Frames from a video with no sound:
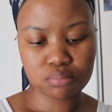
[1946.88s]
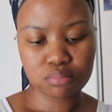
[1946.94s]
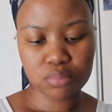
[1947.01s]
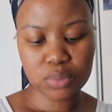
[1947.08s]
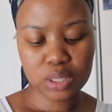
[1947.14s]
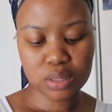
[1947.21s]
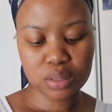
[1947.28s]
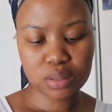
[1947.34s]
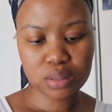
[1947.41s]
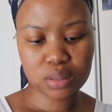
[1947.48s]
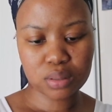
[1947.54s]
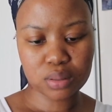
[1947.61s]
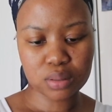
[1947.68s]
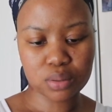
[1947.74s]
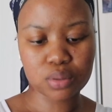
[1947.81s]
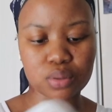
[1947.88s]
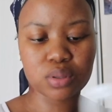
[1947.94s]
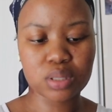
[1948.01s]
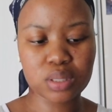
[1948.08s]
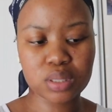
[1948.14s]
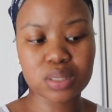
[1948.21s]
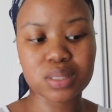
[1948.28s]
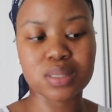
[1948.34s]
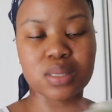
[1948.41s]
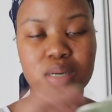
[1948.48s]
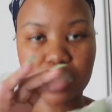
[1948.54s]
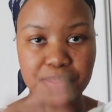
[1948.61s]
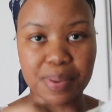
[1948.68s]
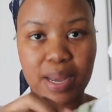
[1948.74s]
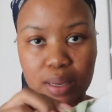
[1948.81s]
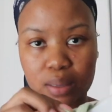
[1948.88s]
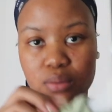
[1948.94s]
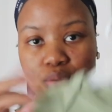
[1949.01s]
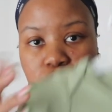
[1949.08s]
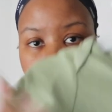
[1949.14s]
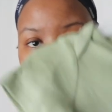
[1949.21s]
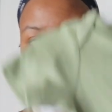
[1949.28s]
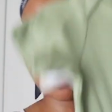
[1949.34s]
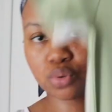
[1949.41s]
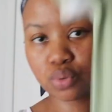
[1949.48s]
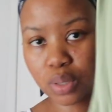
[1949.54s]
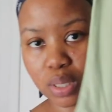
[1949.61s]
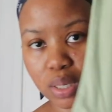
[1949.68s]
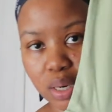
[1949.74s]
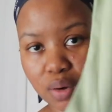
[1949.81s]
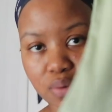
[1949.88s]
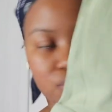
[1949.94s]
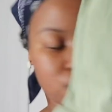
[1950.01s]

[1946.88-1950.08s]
yeah, this is a three pack, so it's $2.29